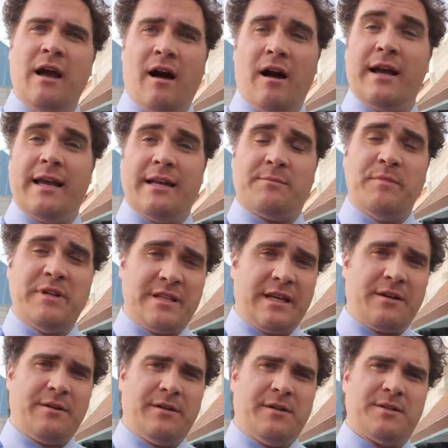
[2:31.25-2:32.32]
high-end
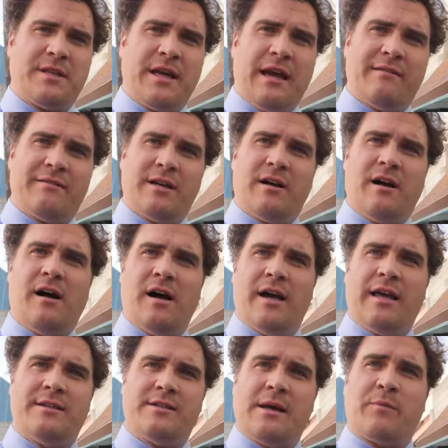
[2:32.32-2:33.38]
materials. They have a
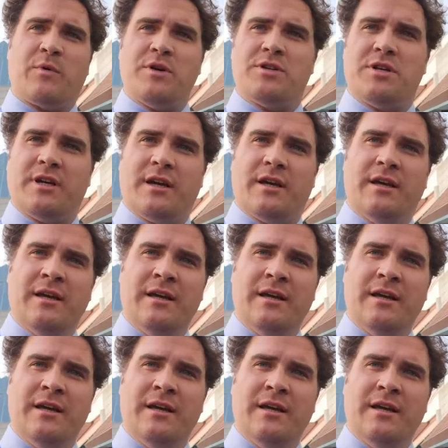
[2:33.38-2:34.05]
high temperature